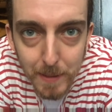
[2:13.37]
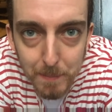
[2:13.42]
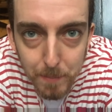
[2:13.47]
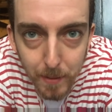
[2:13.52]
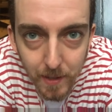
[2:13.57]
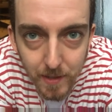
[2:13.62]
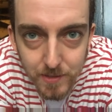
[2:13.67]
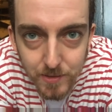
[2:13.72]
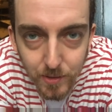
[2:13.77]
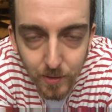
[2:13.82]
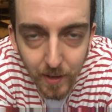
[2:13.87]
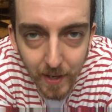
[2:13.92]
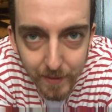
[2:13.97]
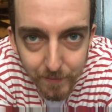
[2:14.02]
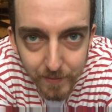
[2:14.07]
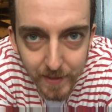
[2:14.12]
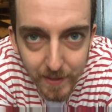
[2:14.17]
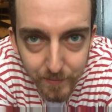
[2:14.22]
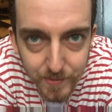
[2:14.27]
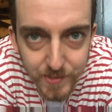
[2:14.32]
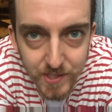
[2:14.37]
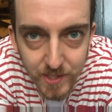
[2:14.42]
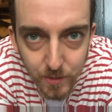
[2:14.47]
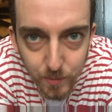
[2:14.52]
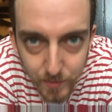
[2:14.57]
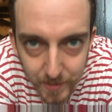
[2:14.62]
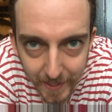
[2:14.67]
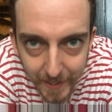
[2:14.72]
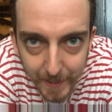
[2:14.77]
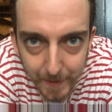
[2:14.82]
my personal life every
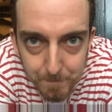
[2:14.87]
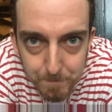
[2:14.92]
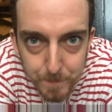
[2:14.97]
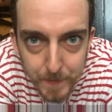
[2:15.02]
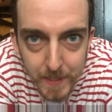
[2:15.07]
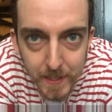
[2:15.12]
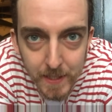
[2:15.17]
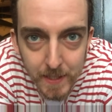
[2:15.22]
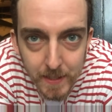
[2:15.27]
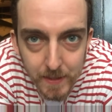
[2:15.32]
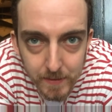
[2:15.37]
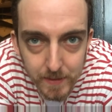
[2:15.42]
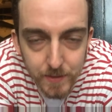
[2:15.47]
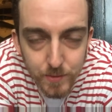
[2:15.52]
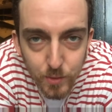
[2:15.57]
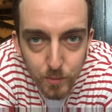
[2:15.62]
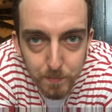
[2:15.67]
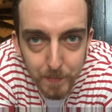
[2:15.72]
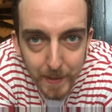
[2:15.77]
single day. This will